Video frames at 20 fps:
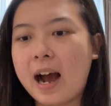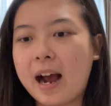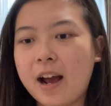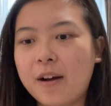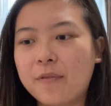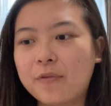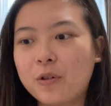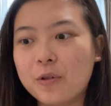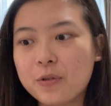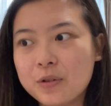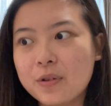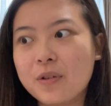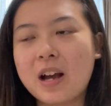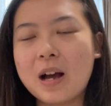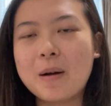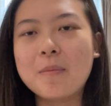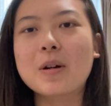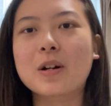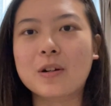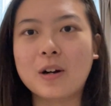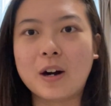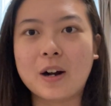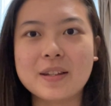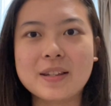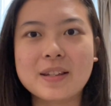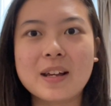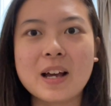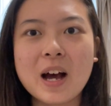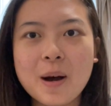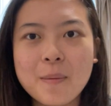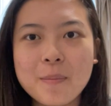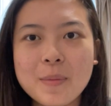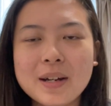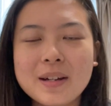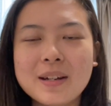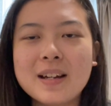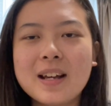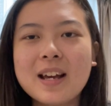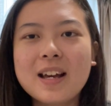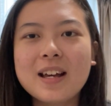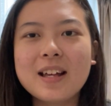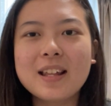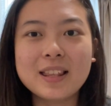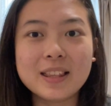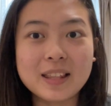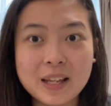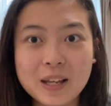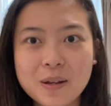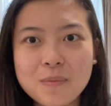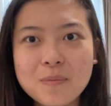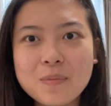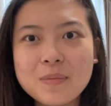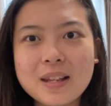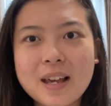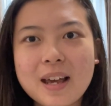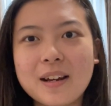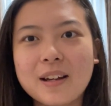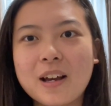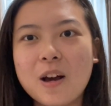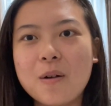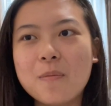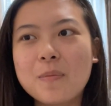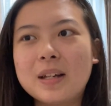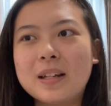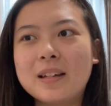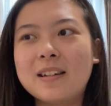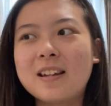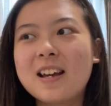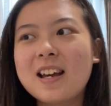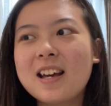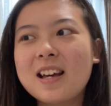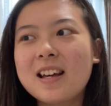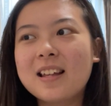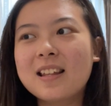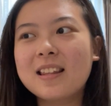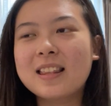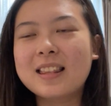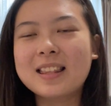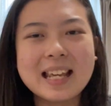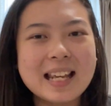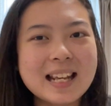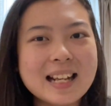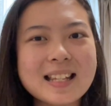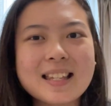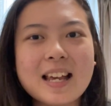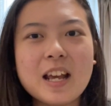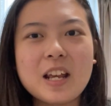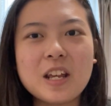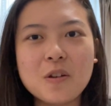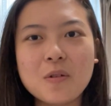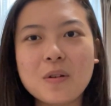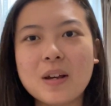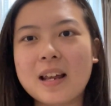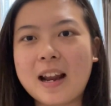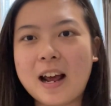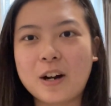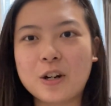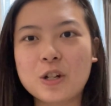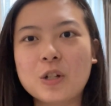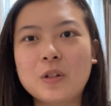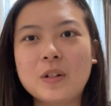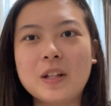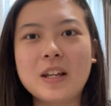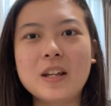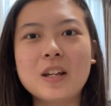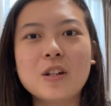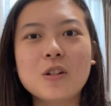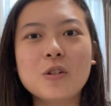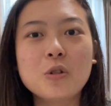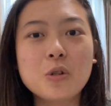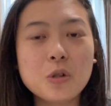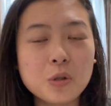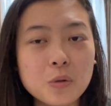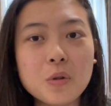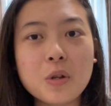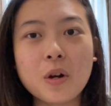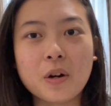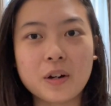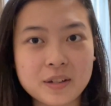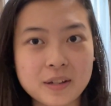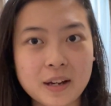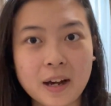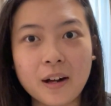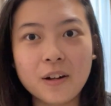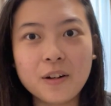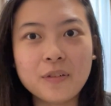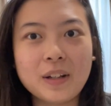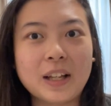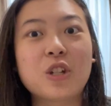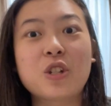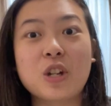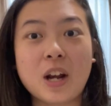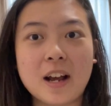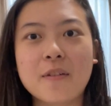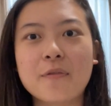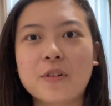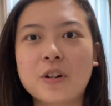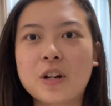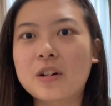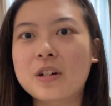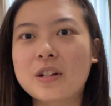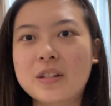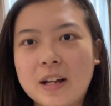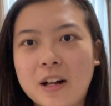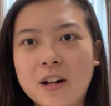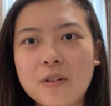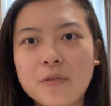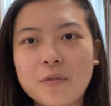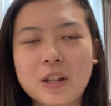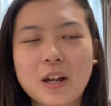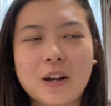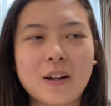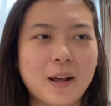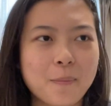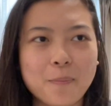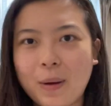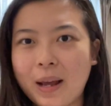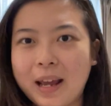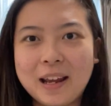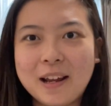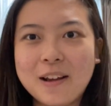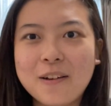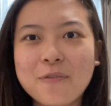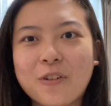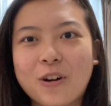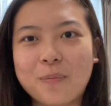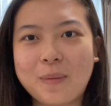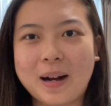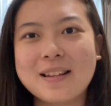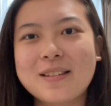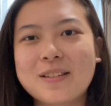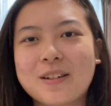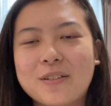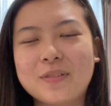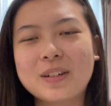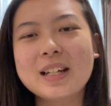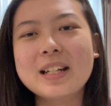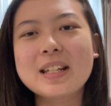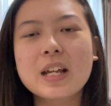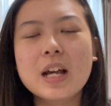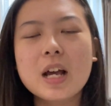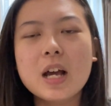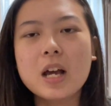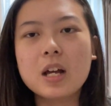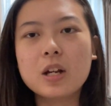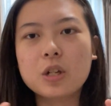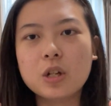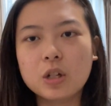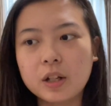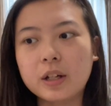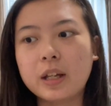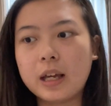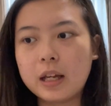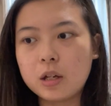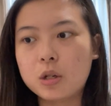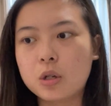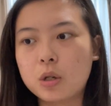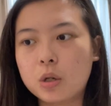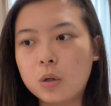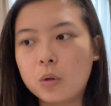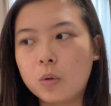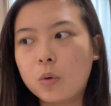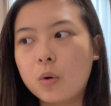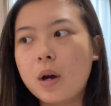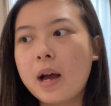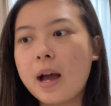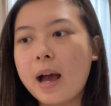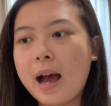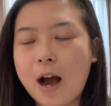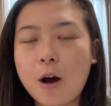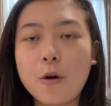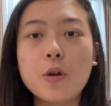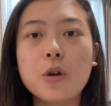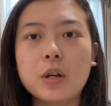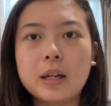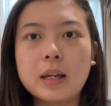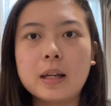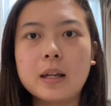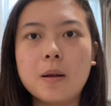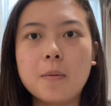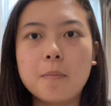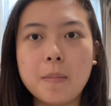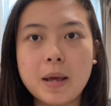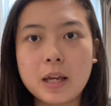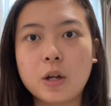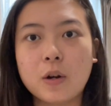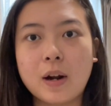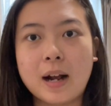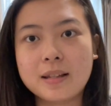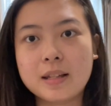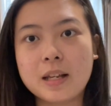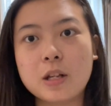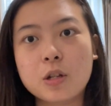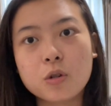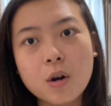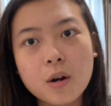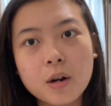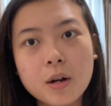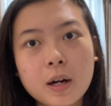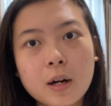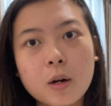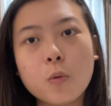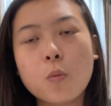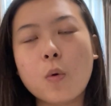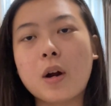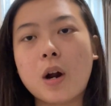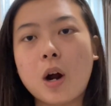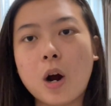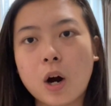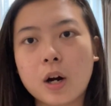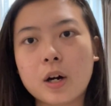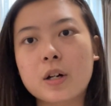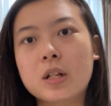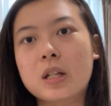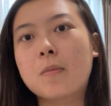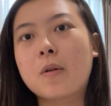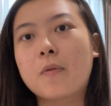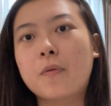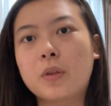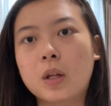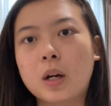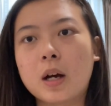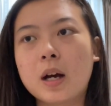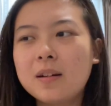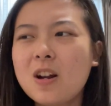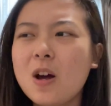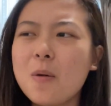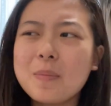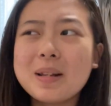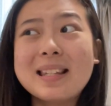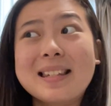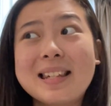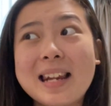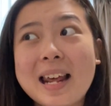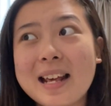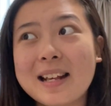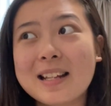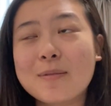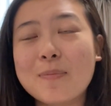have also come across common themes and common things that you can actually do yourself, like check for yourself without like paying for my service, to look into how you can make your essay stronger. What are some of the, not mistakes,